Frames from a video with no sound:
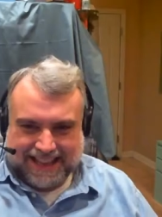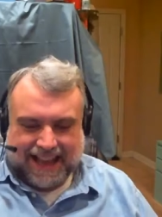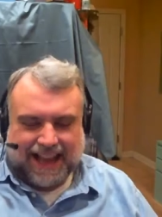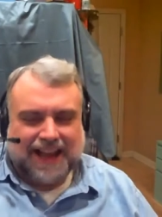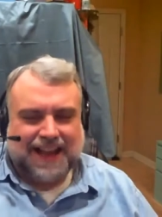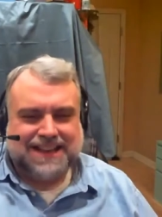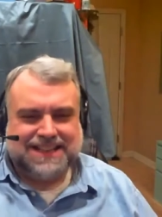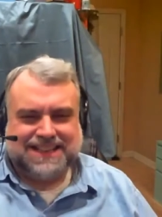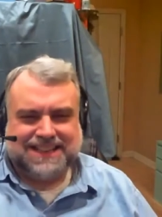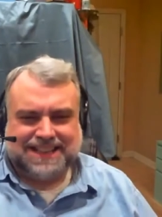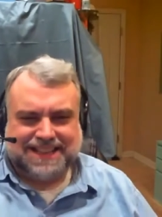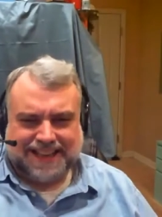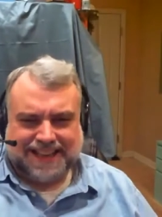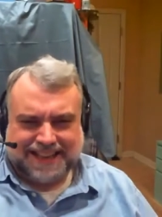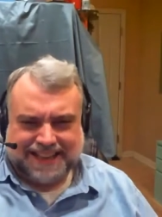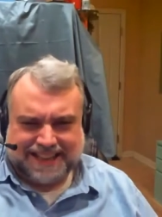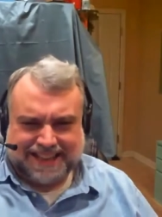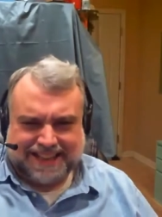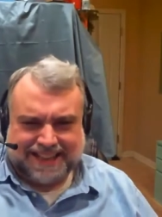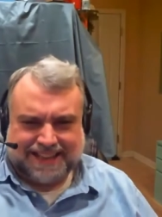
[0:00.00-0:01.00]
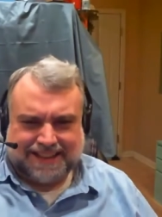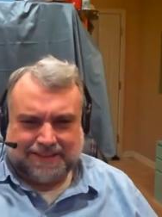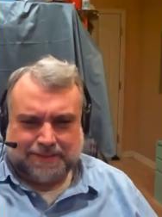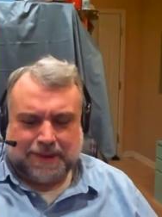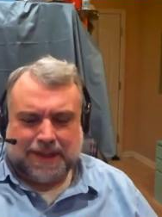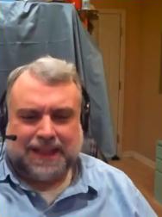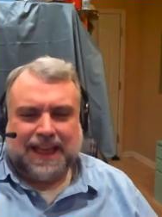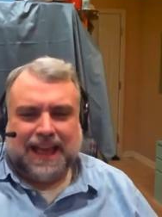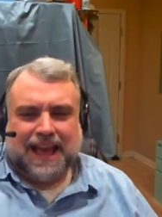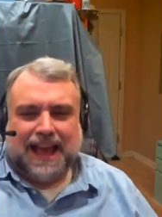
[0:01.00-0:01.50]
I did, I think.
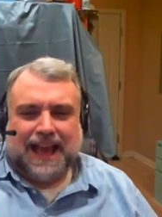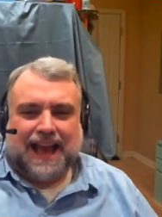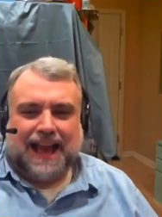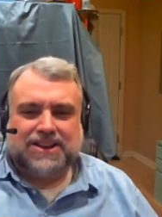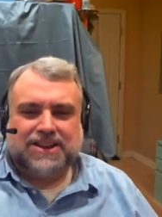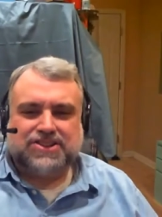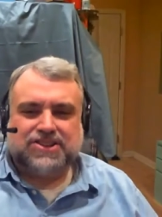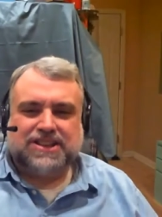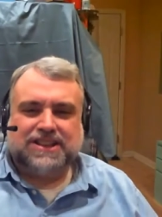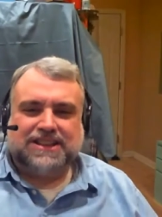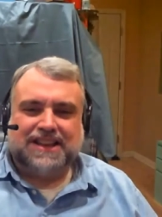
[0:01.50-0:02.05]
Well, actually,